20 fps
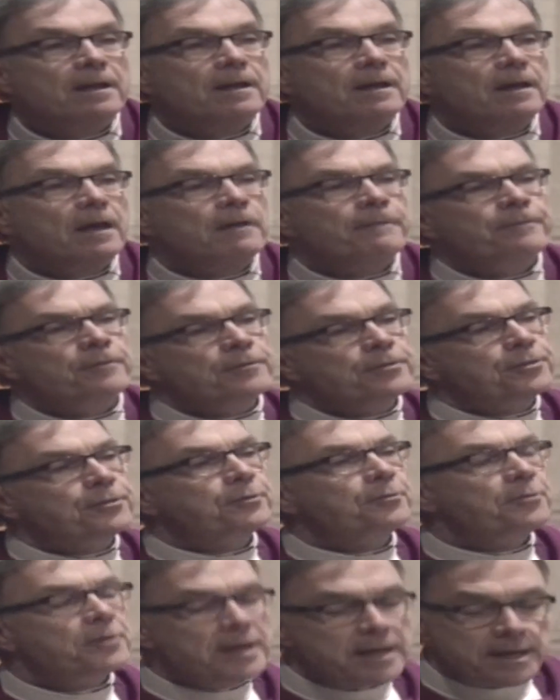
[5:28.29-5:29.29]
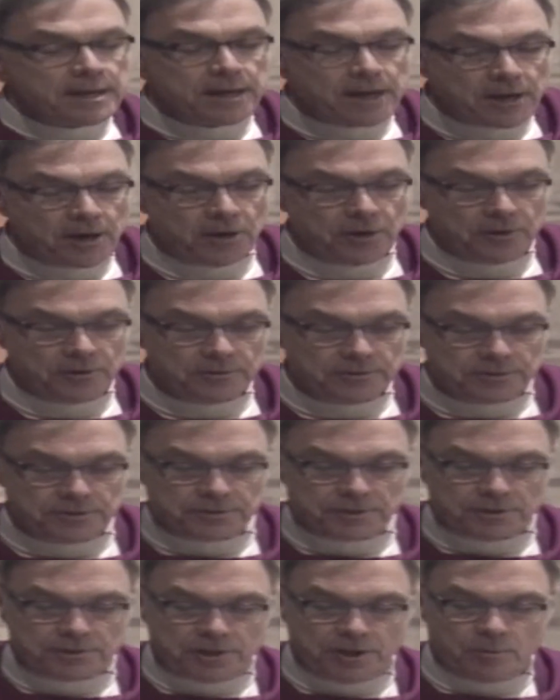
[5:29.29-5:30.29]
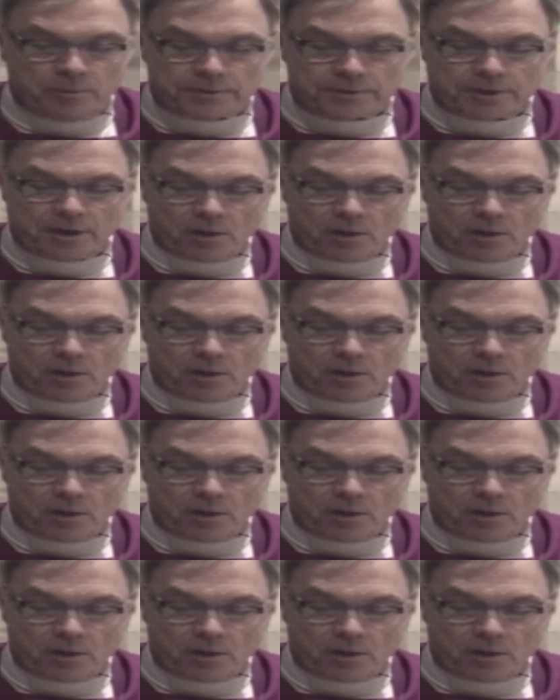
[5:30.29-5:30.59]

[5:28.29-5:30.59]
And for 3 years, she was